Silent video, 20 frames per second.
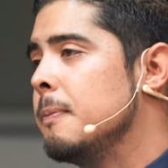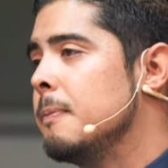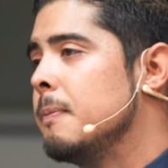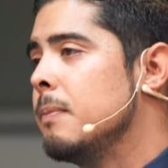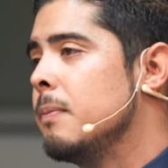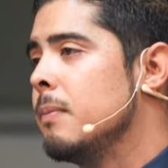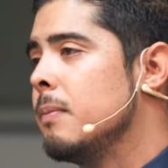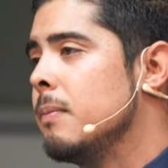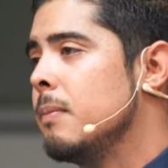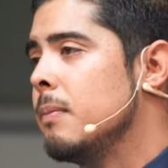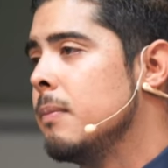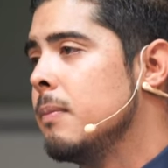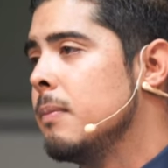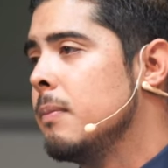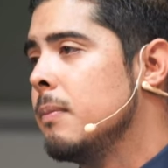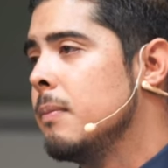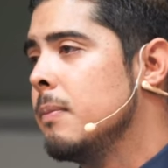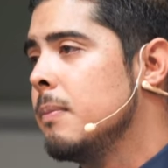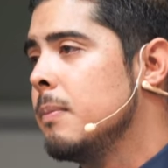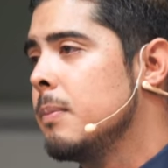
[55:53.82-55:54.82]

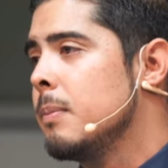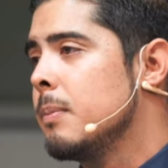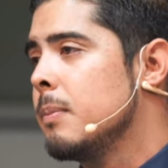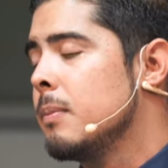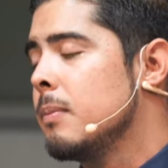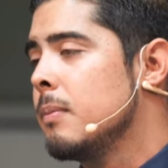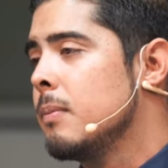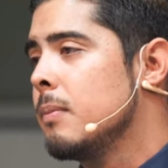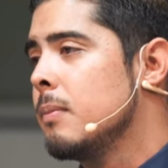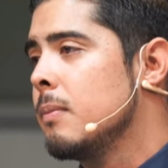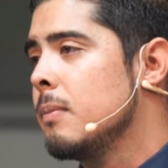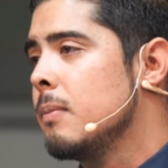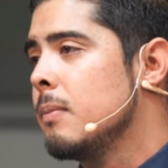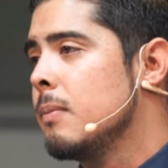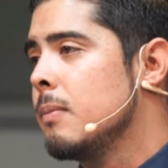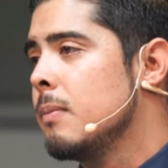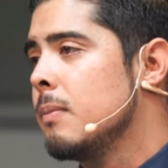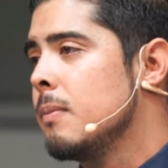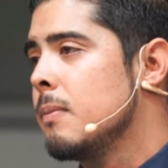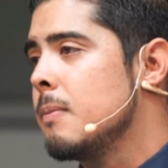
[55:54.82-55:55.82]

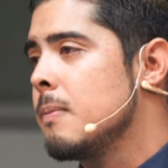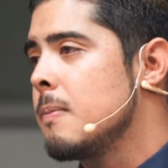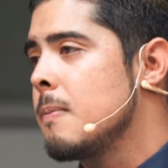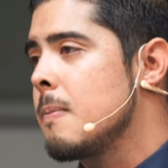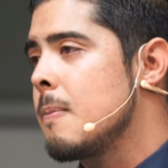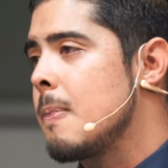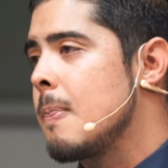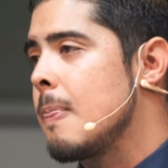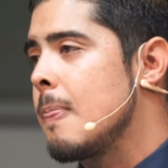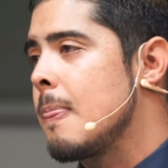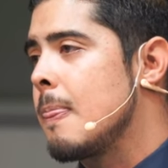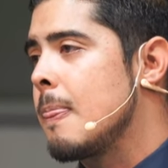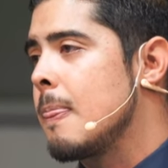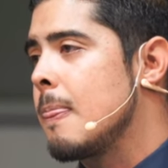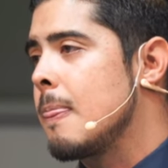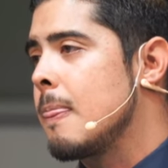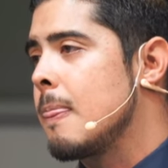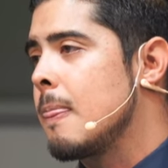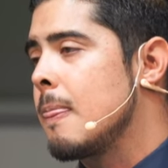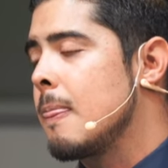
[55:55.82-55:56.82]

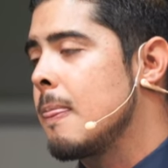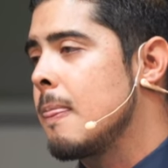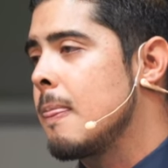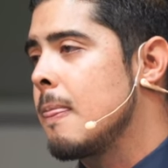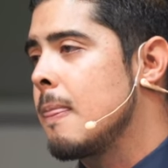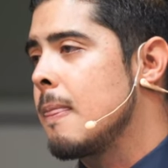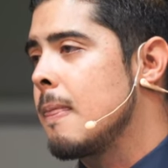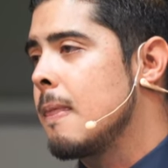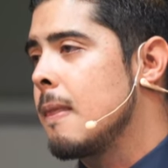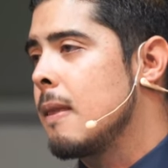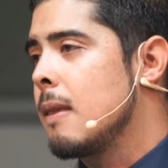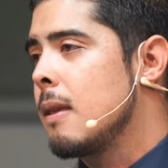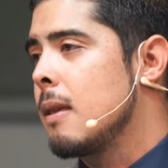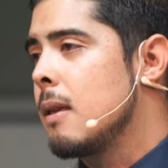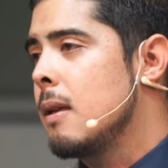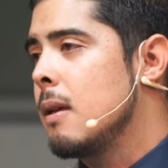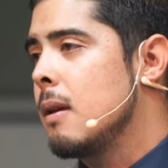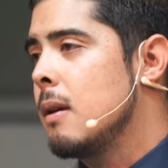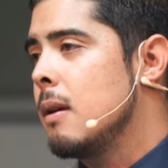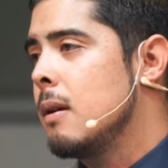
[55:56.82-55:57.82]

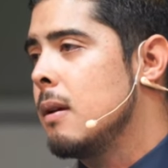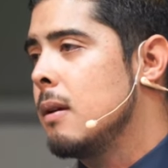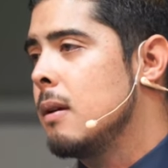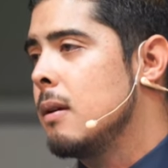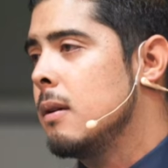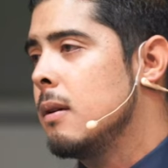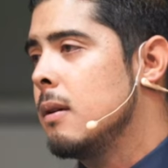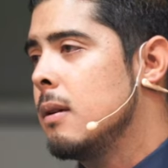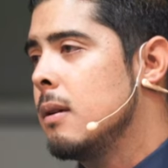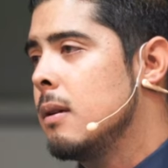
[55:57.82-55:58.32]
No one is speaking in this clip.